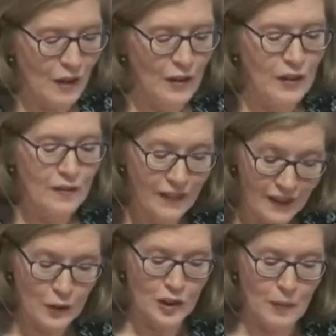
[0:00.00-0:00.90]
are in the
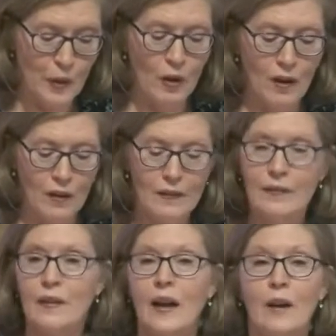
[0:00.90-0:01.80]
fellowship hall.
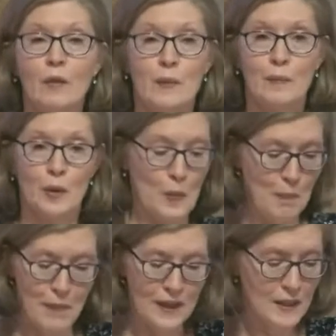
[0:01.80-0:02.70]
I remember
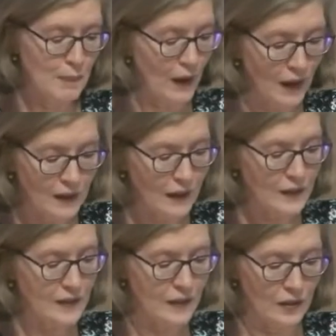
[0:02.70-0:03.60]
many
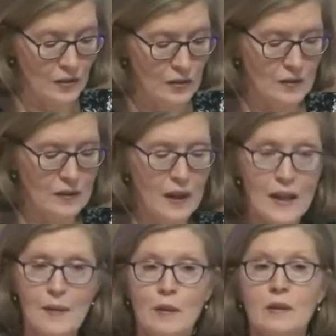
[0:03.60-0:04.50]
potluck dinners,
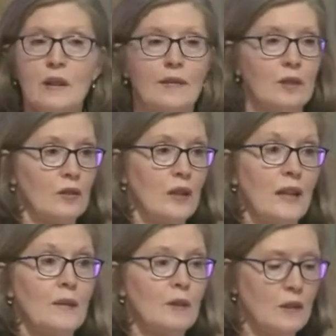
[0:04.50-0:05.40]
table after
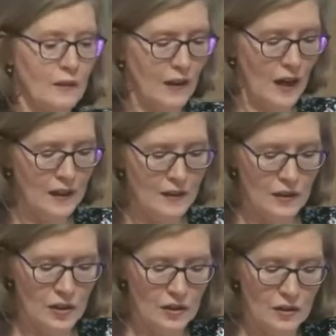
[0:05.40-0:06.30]
table of hot
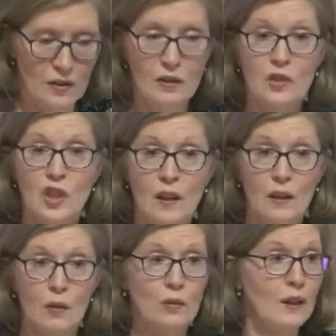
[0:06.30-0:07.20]
dishes,
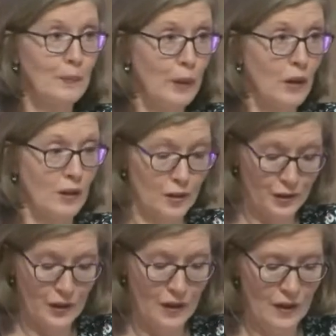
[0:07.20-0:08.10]
jello, and
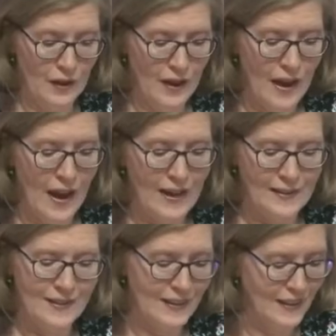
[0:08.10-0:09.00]
bars,
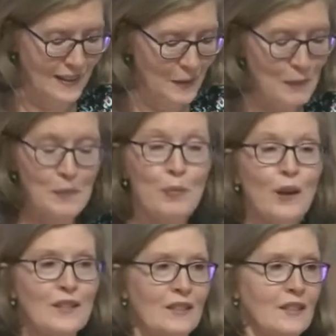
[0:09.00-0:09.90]
and singing "Be
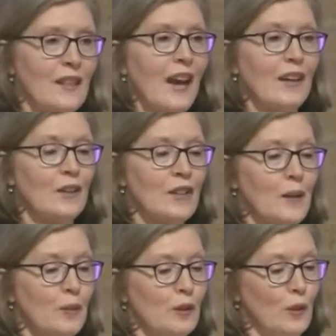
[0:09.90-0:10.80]
Present at Our
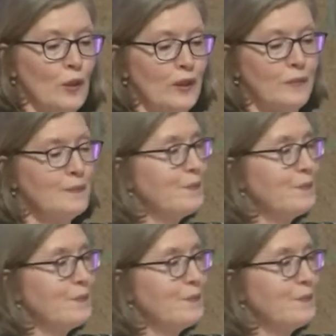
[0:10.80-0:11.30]
Table, Lord."